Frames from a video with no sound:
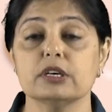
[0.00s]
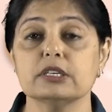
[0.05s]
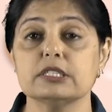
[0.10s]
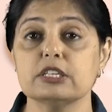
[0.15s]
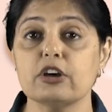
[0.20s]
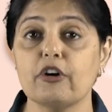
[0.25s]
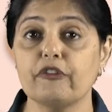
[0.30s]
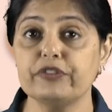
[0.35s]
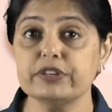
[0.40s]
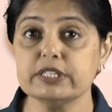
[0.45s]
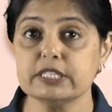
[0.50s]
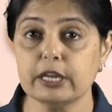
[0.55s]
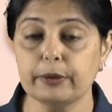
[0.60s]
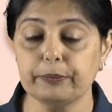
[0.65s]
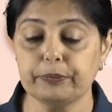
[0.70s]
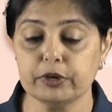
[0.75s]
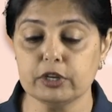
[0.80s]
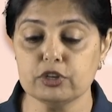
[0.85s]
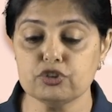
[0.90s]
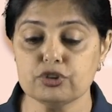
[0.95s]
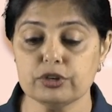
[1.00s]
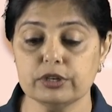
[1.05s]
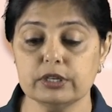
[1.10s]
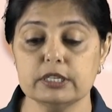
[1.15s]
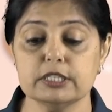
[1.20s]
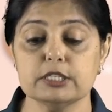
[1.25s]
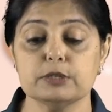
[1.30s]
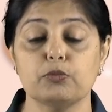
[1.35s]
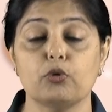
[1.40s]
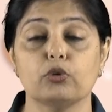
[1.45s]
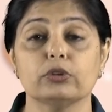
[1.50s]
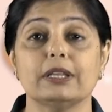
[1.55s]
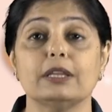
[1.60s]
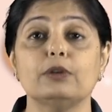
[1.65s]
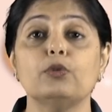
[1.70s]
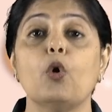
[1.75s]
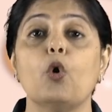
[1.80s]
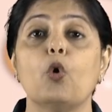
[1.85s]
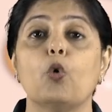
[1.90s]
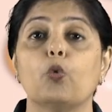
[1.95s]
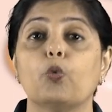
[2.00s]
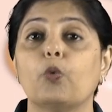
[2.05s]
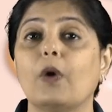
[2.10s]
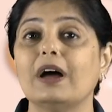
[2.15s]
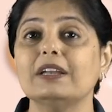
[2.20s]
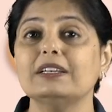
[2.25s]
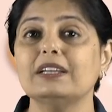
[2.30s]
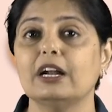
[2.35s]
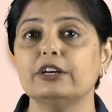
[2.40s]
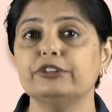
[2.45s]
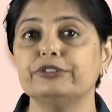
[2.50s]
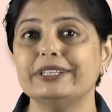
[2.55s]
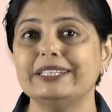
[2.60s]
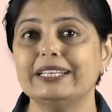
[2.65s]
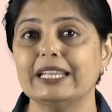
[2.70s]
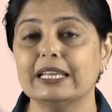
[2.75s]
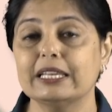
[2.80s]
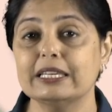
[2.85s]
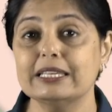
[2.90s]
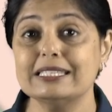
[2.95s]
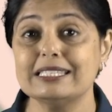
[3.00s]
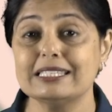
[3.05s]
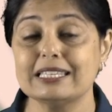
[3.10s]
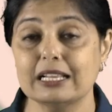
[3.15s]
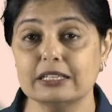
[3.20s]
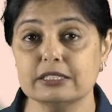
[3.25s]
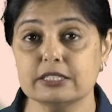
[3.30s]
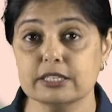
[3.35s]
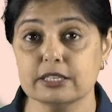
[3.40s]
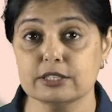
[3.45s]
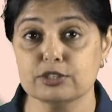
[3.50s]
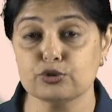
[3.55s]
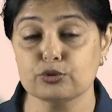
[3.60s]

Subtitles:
surface temperature is more than 100 degrees Celsius.